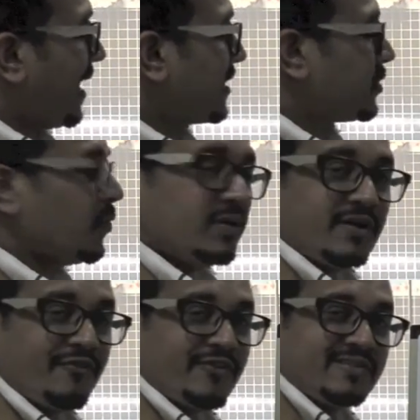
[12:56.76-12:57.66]
are two
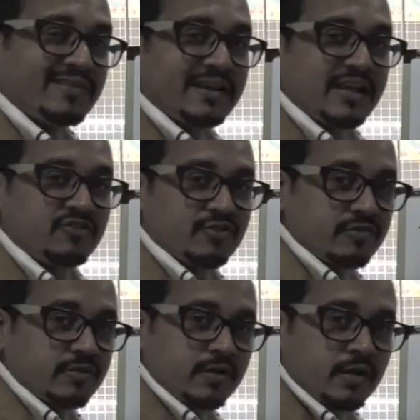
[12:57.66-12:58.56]
different signatures.
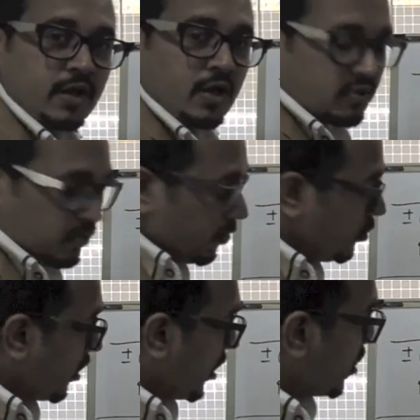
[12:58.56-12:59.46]
So
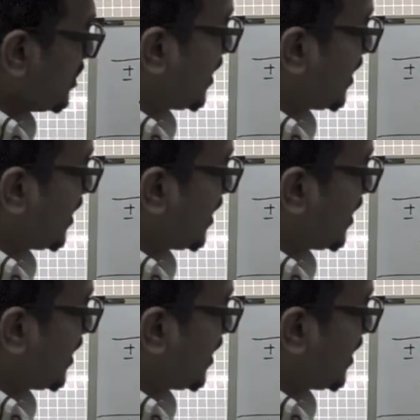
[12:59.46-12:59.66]
you cannot